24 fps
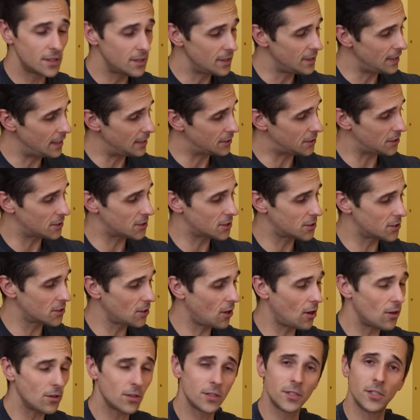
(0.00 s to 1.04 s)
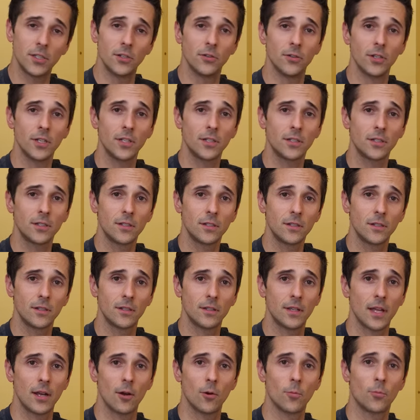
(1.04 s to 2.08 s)
It's a solid unit.
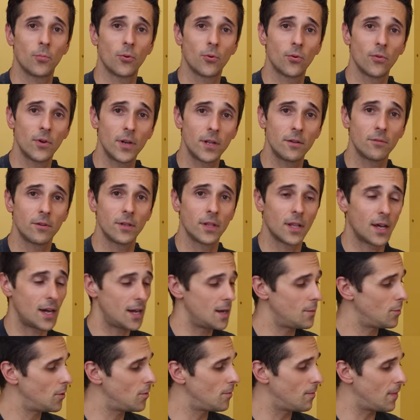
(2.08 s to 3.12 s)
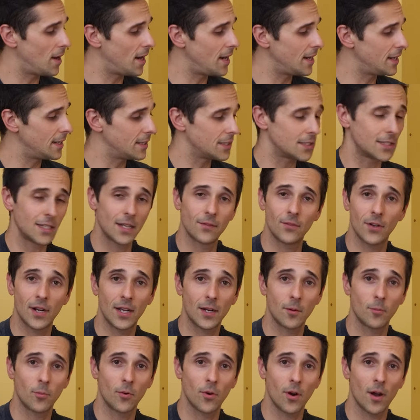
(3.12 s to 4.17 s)
They are pretty reliable. Mine has never had
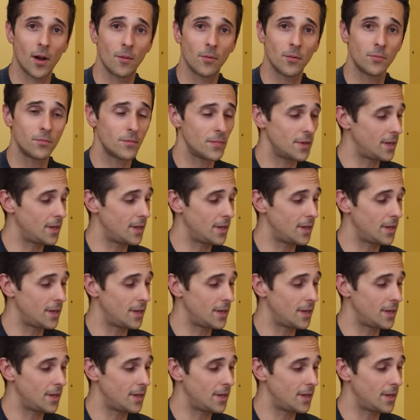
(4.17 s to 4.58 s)
a problem.